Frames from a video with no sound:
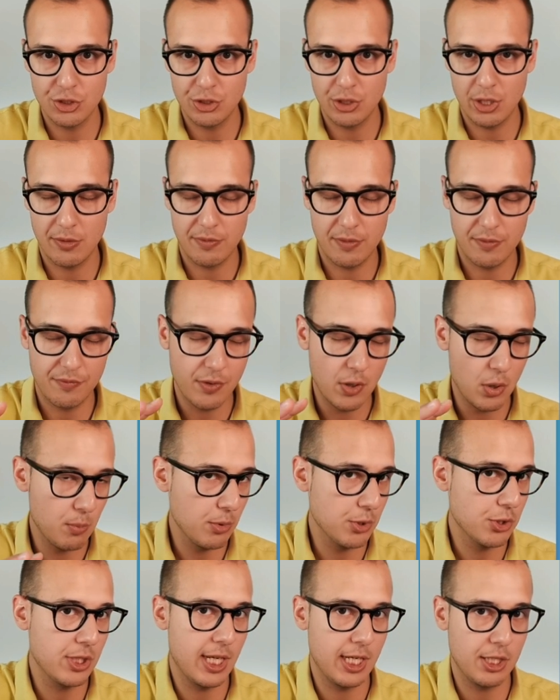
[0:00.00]
you have a FOMO
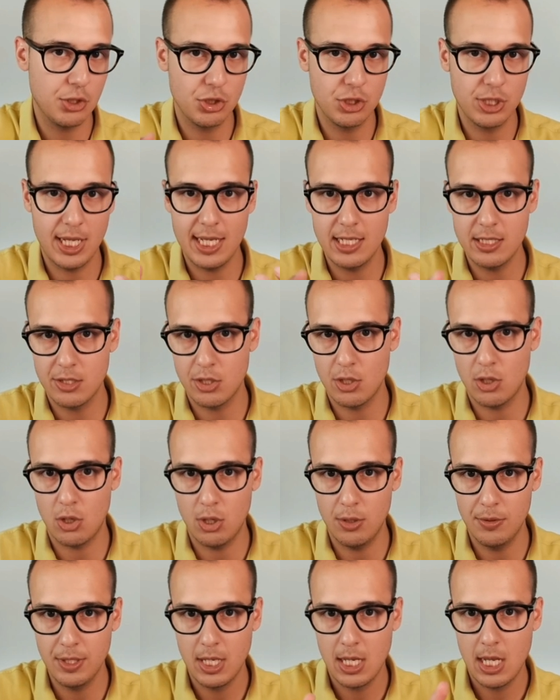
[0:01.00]
section and so
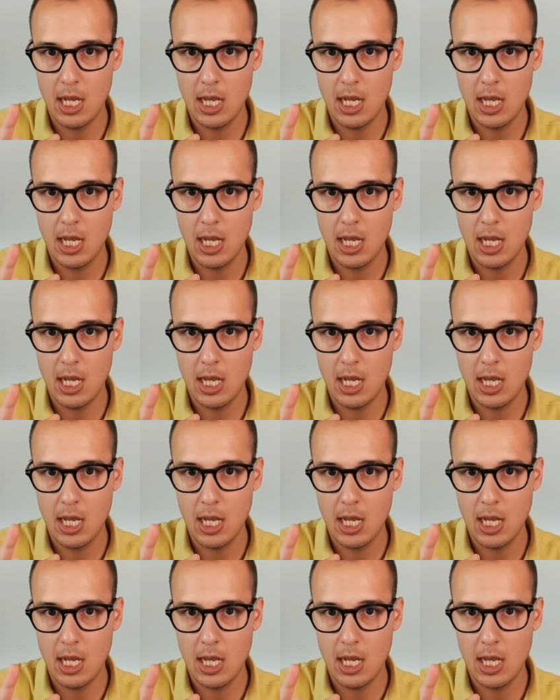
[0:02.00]
on,